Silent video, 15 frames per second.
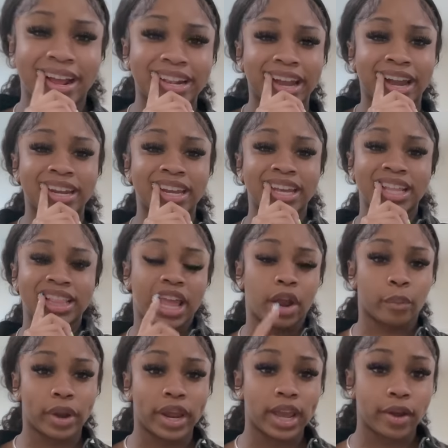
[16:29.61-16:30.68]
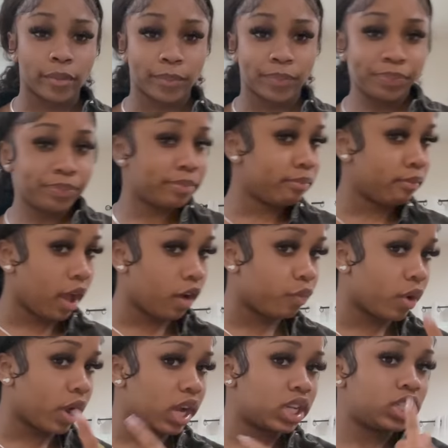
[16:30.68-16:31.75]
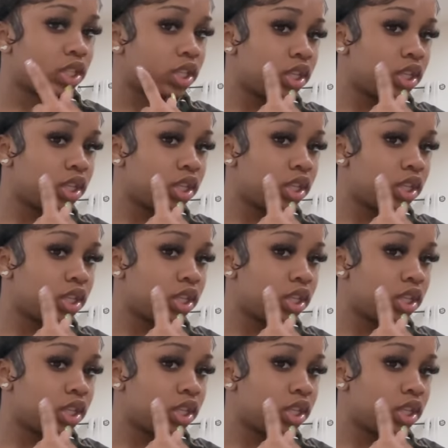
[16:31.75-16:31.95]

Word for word: I think I need to get that red mouthwash.